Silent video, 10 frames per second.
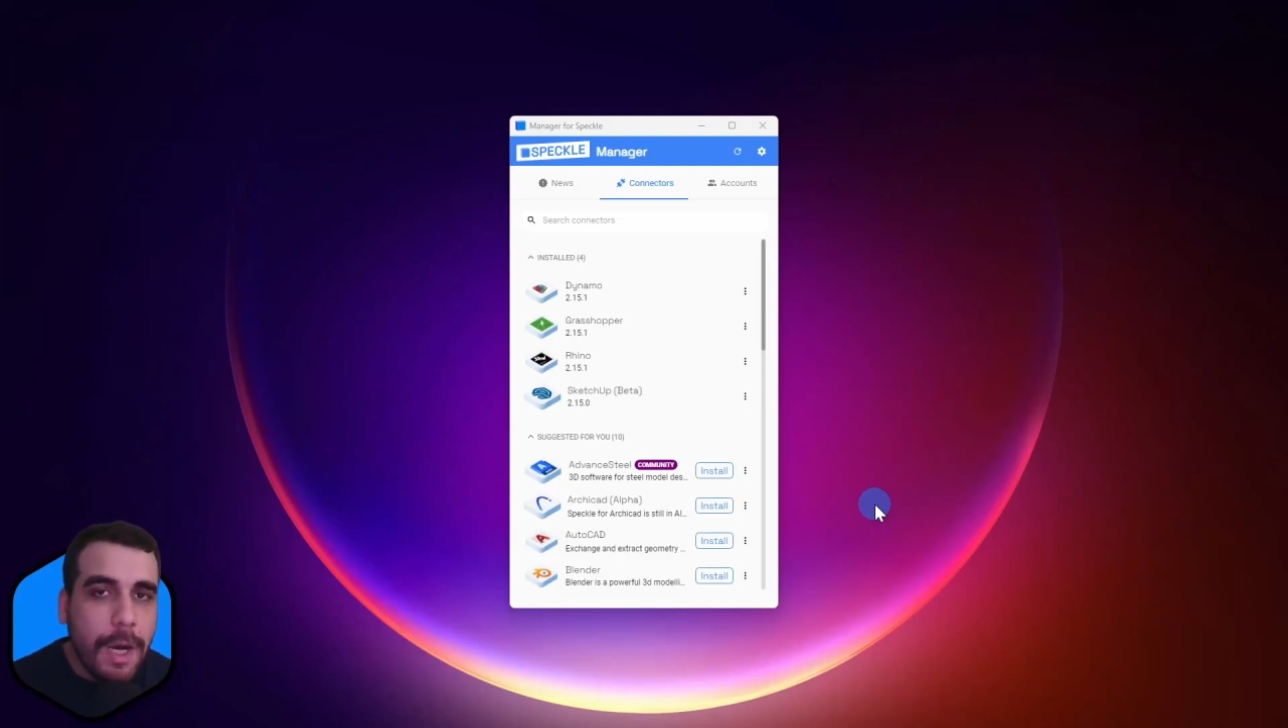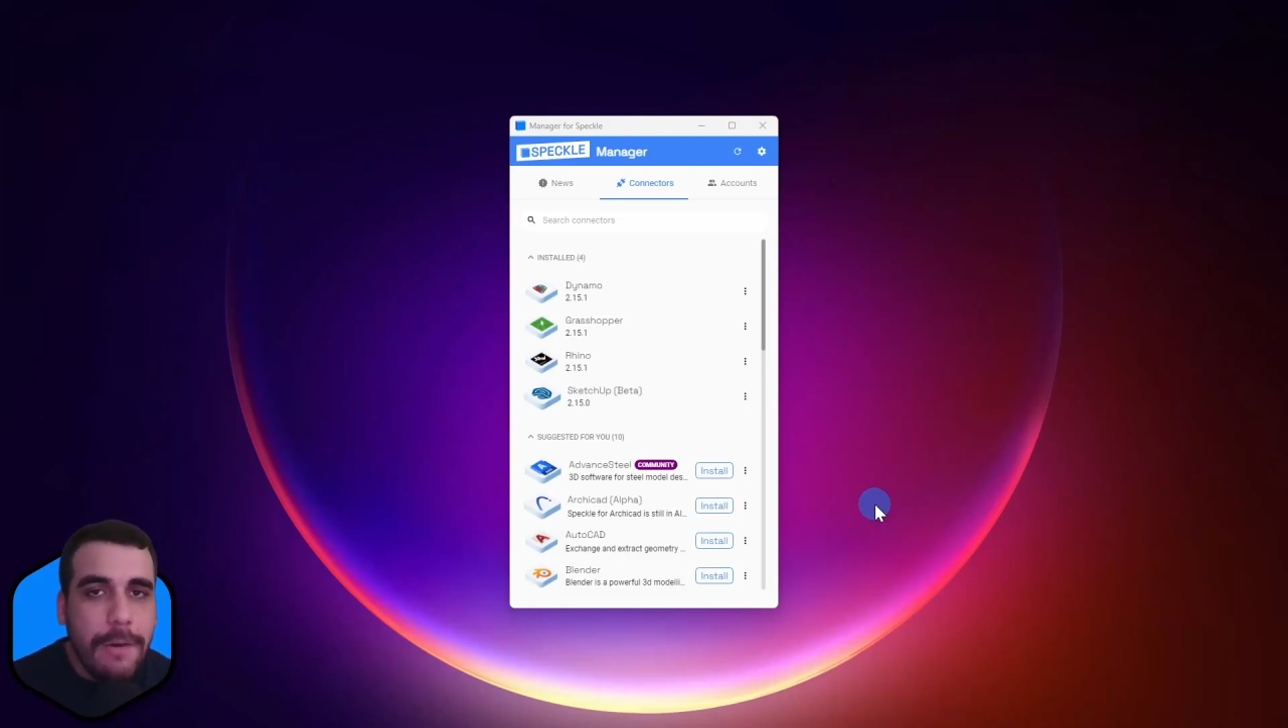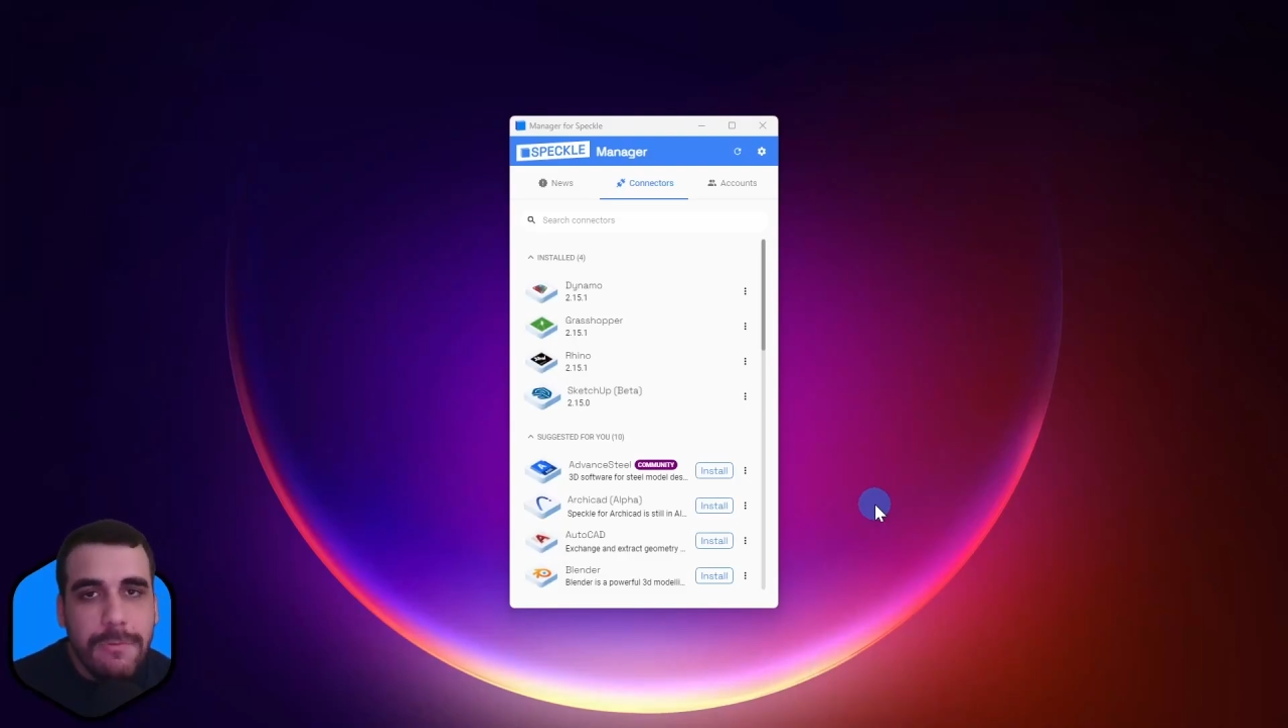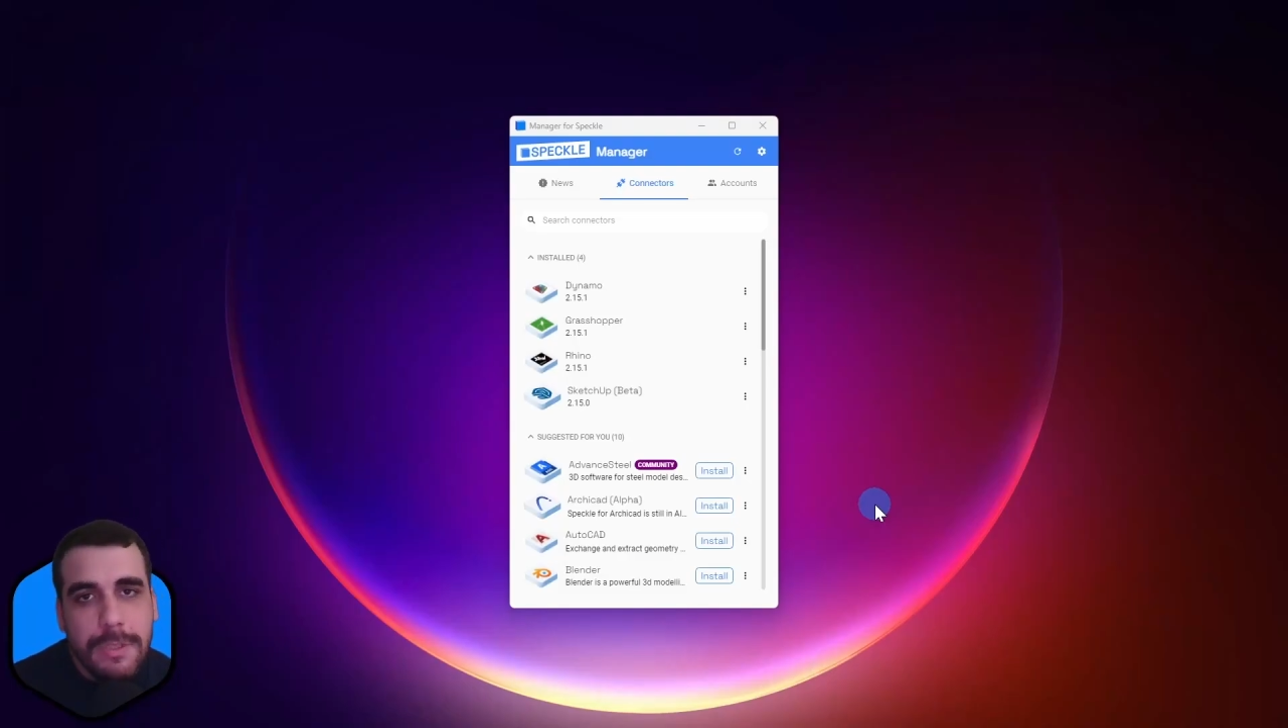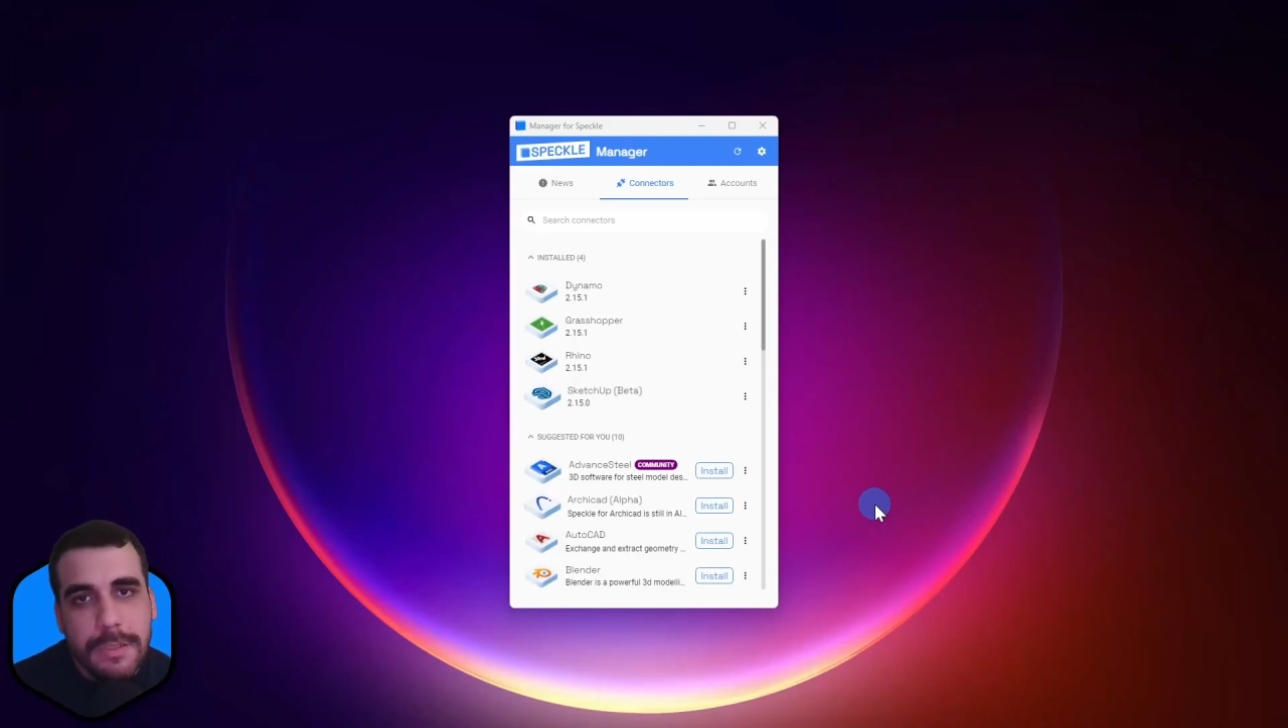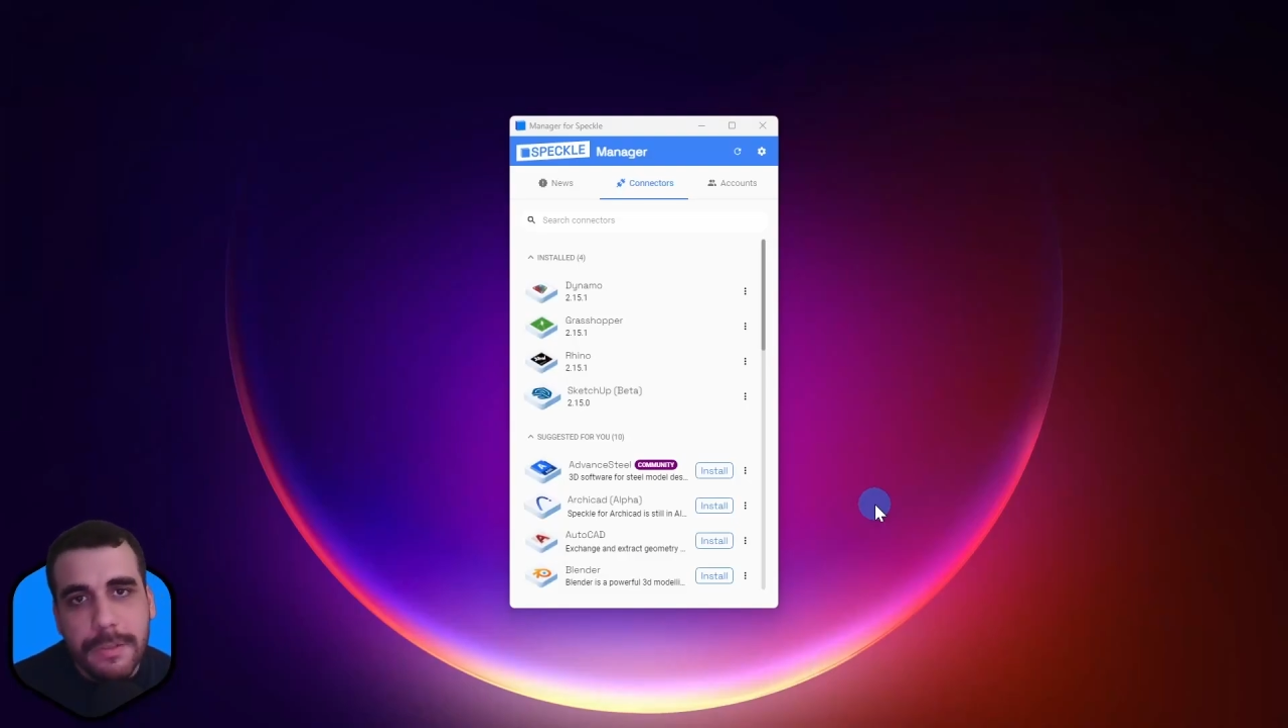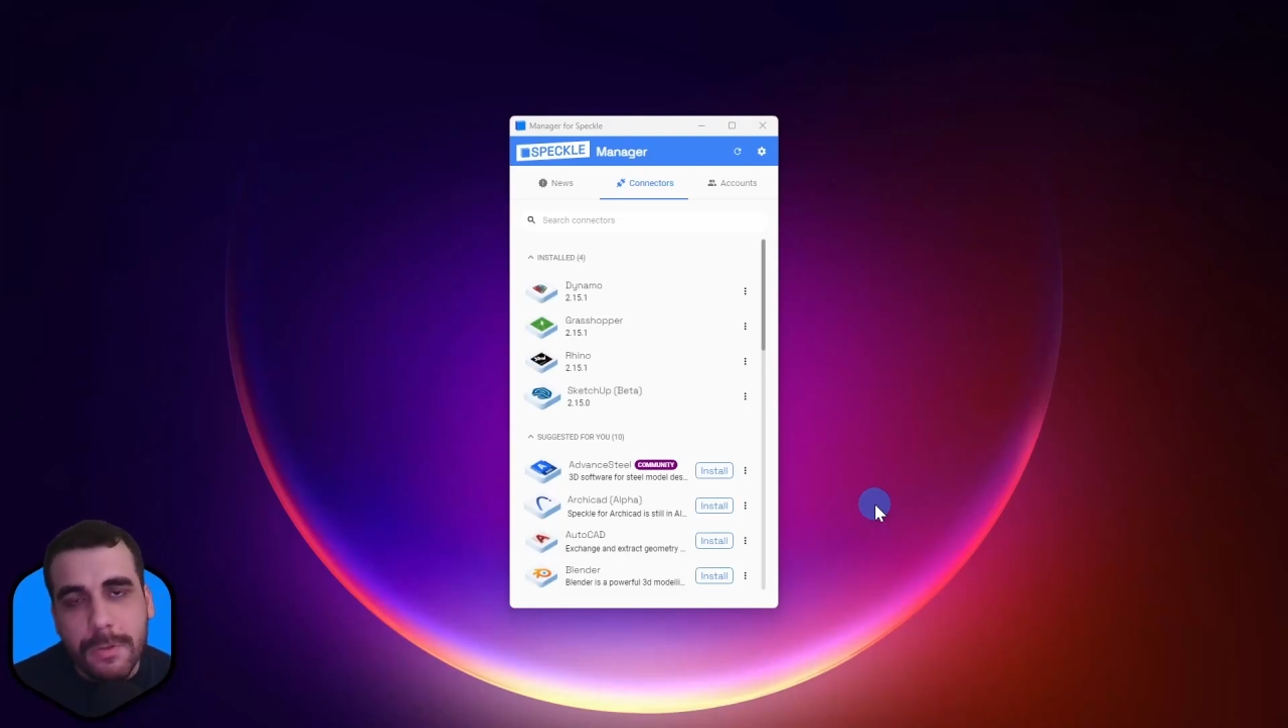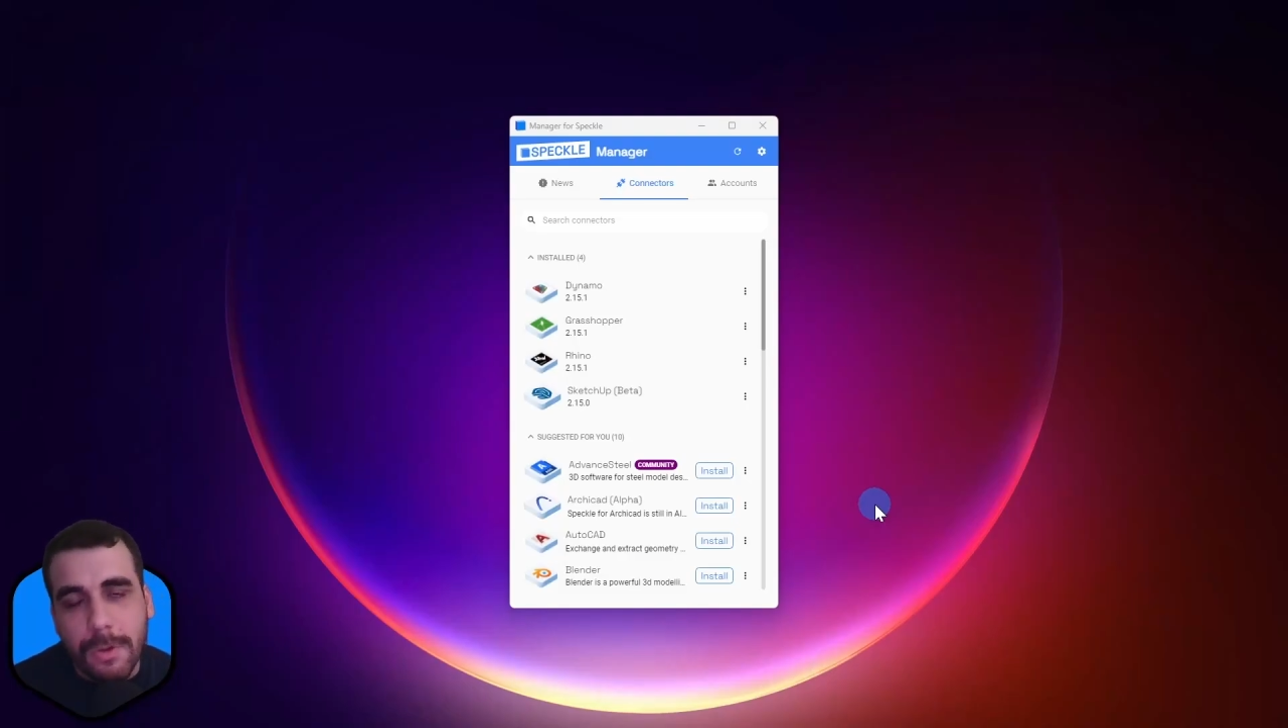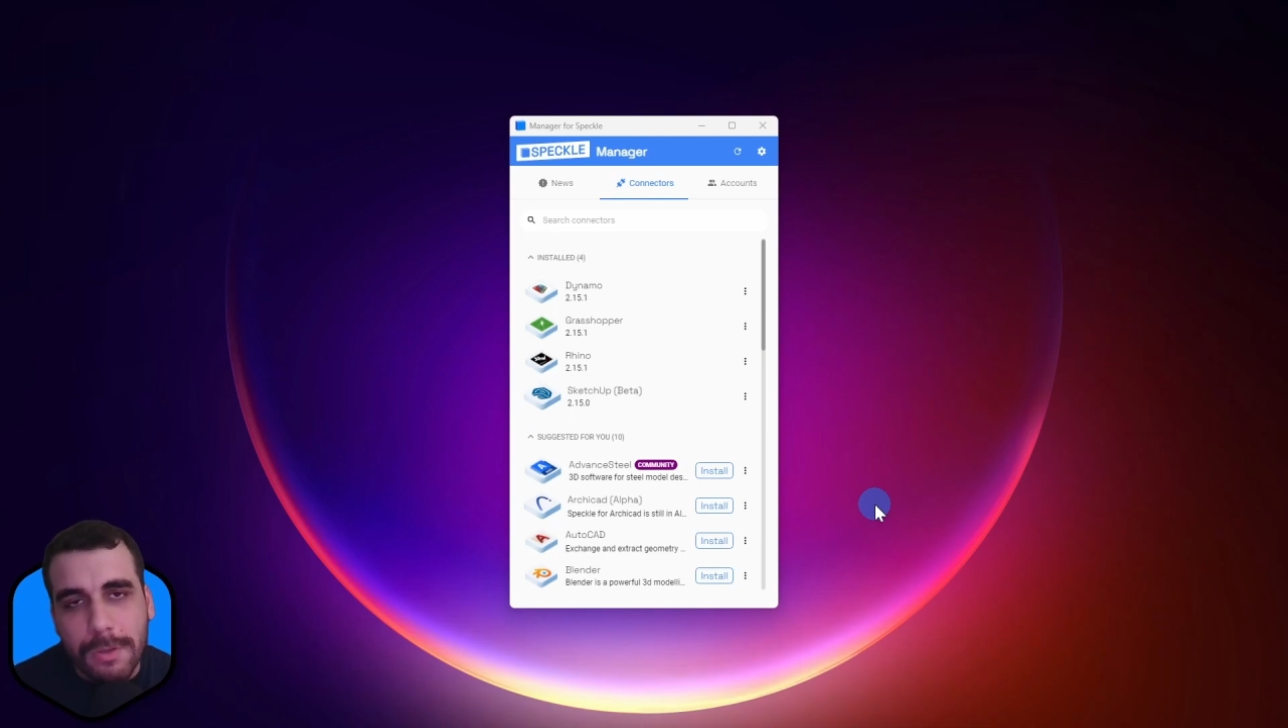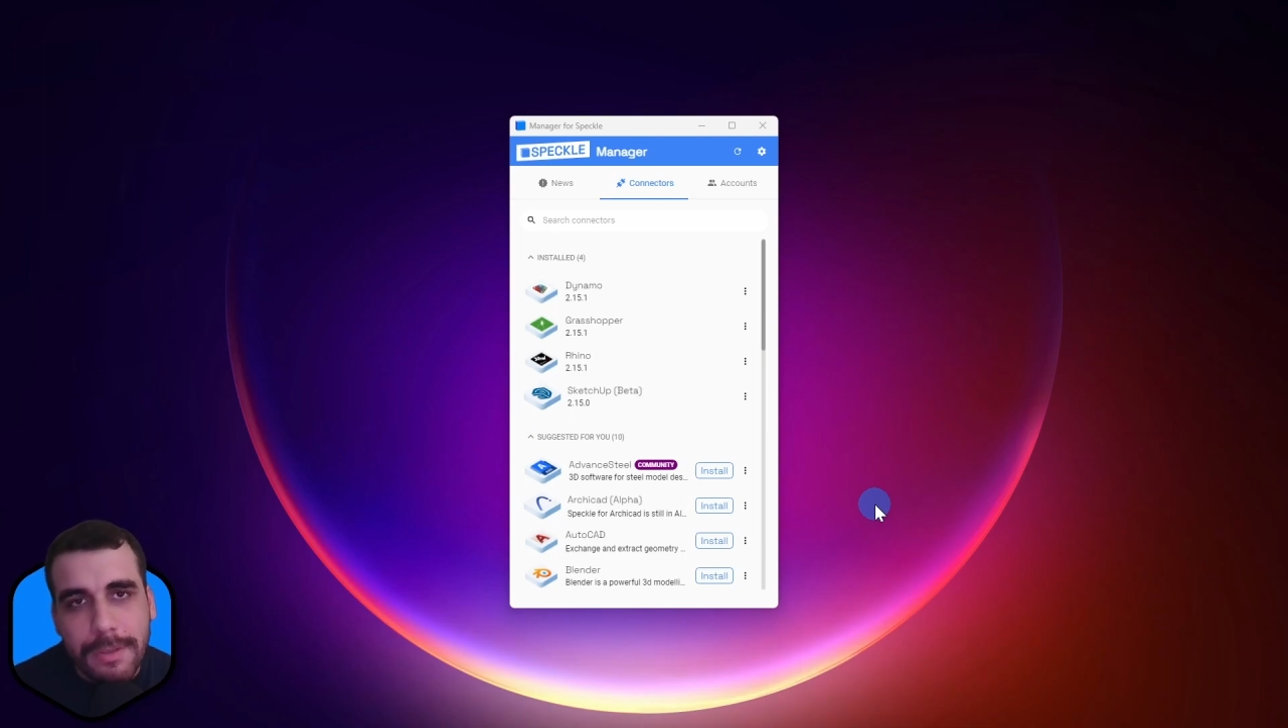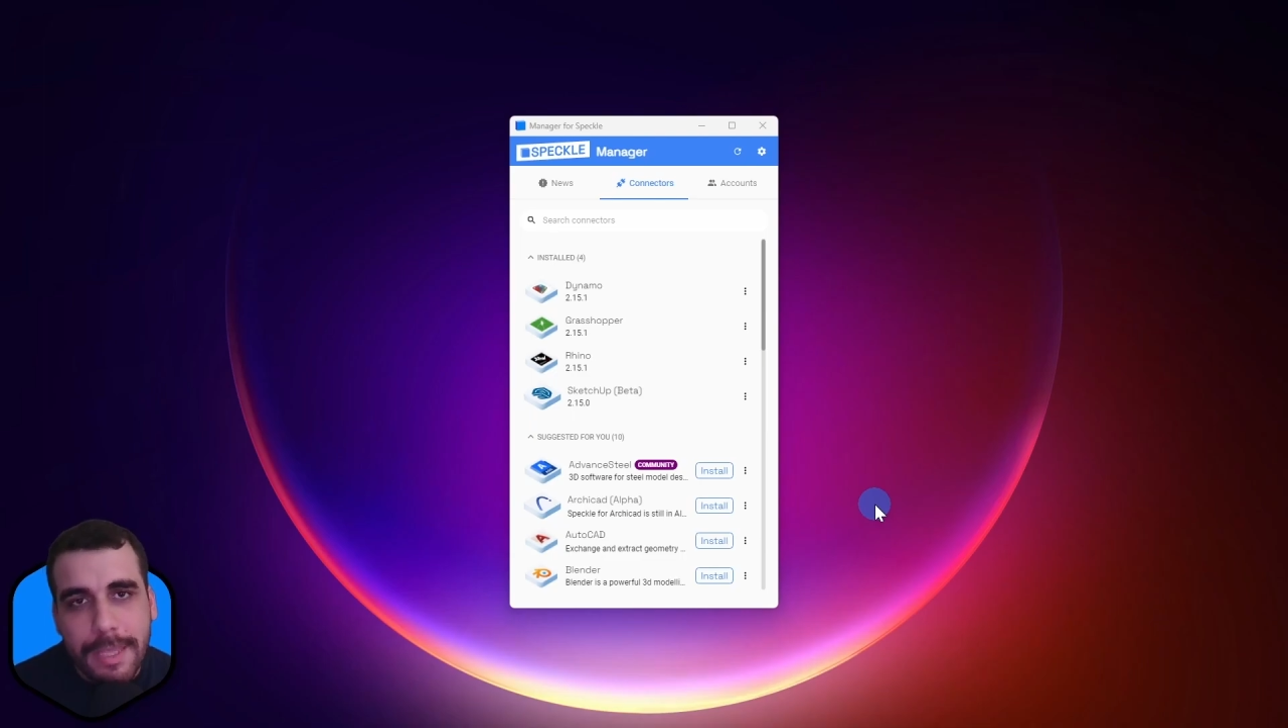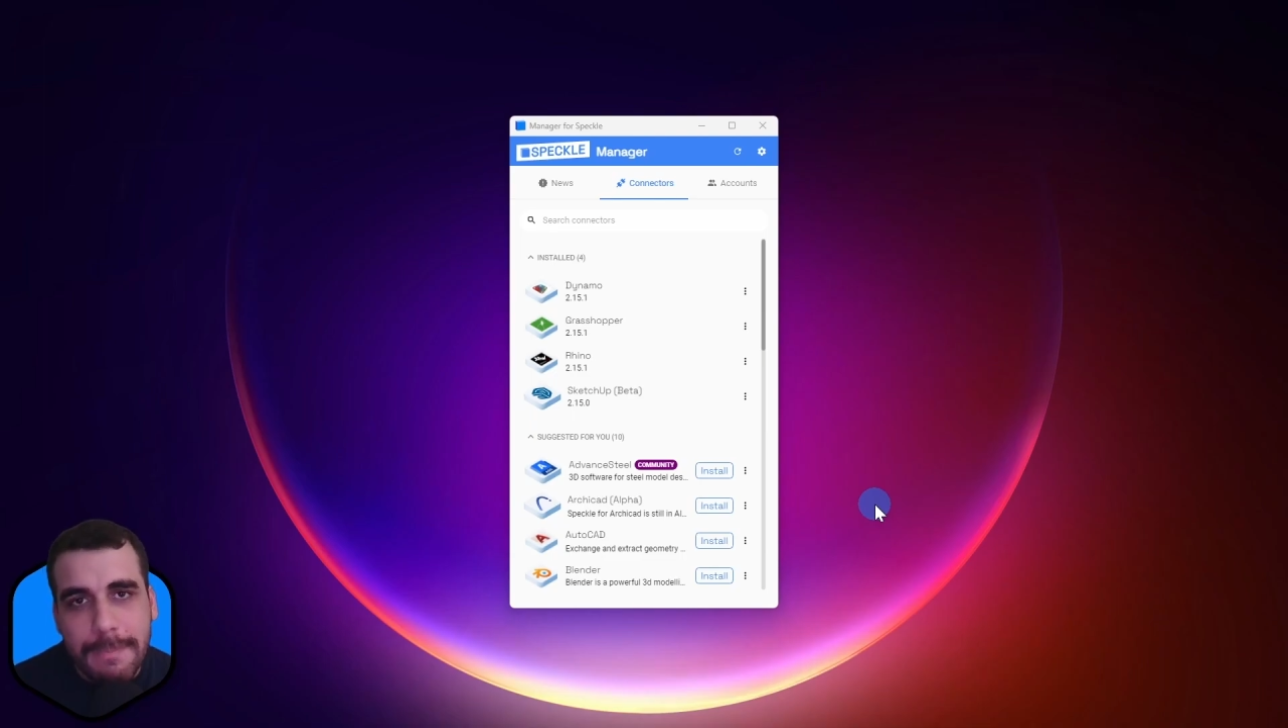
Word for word: how to install